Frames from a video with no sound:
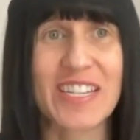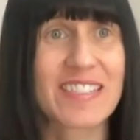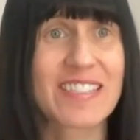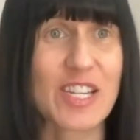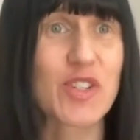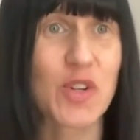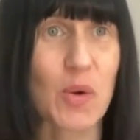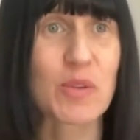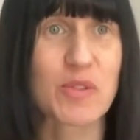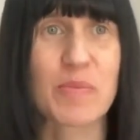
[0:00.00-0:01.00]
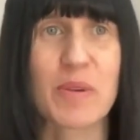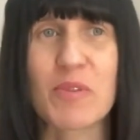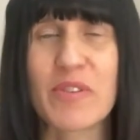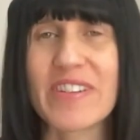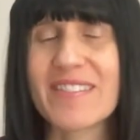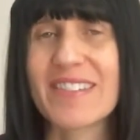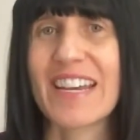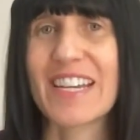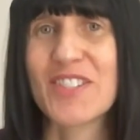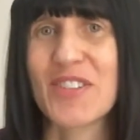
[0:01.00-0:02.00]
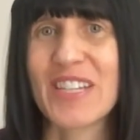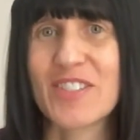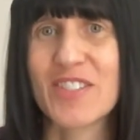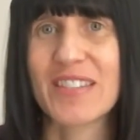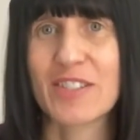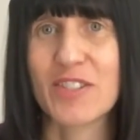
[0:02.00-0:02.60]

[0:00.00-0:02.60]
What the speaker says: exceed your goals from the previous day. So that's